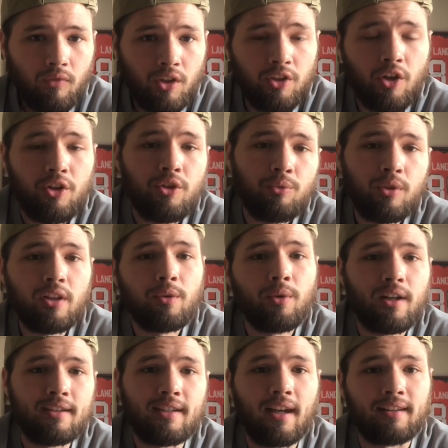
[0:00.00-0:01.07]
you really
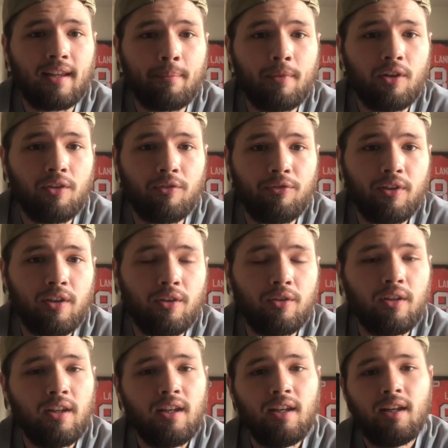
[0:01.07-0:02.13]
want to attack that middle of the
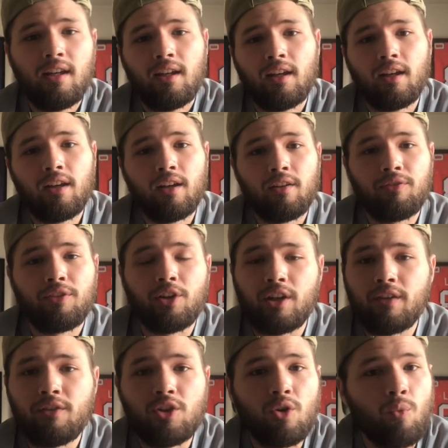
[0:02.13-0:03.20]
field. If they're
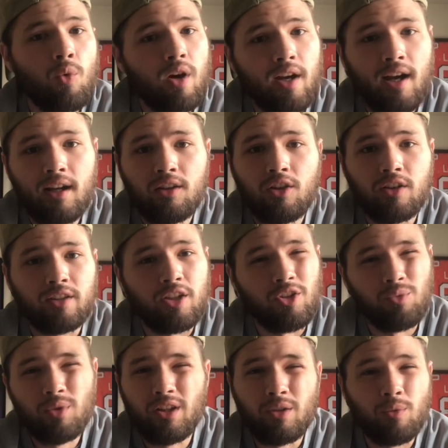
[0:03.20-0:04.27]
giving you a 1 high look, then
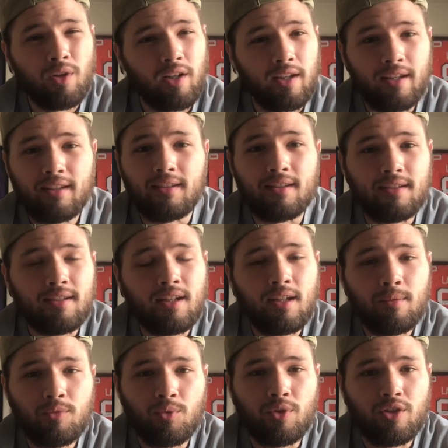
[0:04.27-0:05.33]
you really want to get the
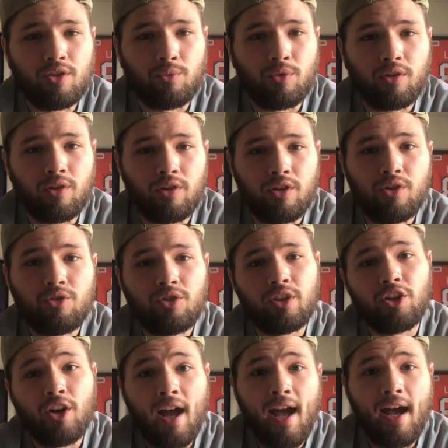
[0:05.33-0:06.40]
seams, which is where usually
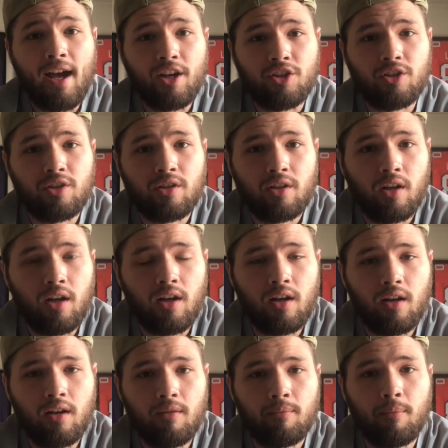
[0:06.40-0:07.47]
your hash
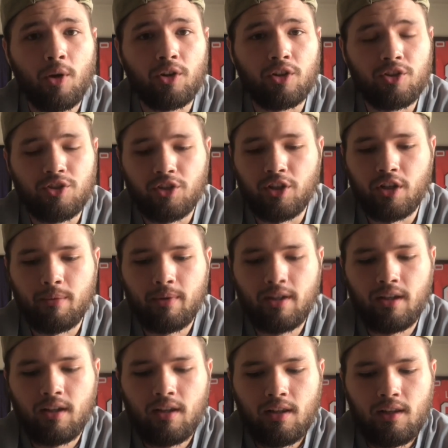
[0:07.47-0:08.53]
markers are going to
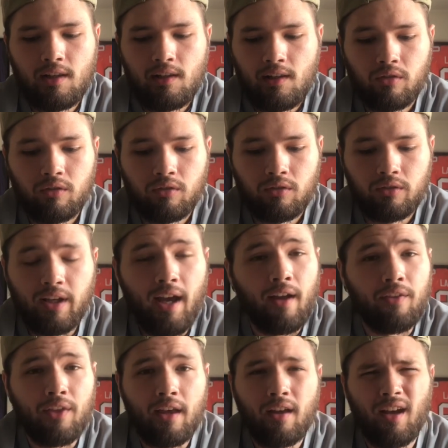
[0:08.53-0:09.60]
be.
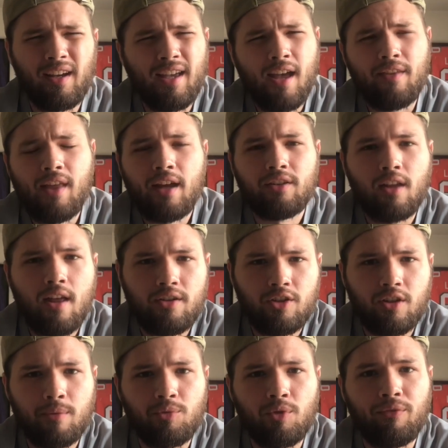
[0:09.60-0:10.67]
Yeah, that
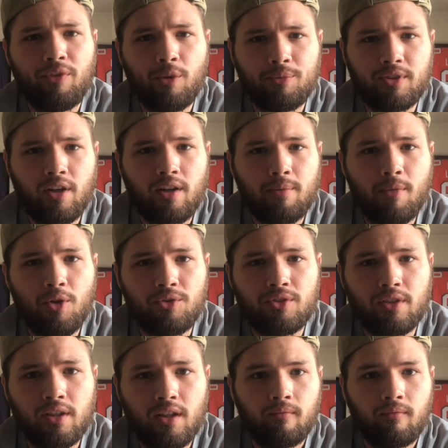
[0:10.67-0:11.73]
just comes with film study
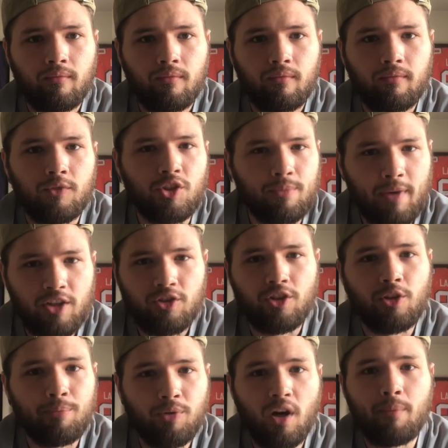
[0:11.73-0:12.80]
mostly. Just make sure
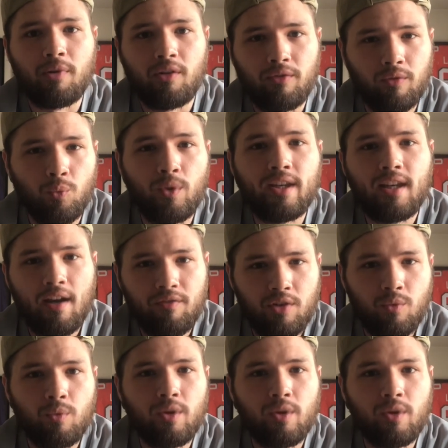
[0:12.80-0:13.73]
you're prepping week after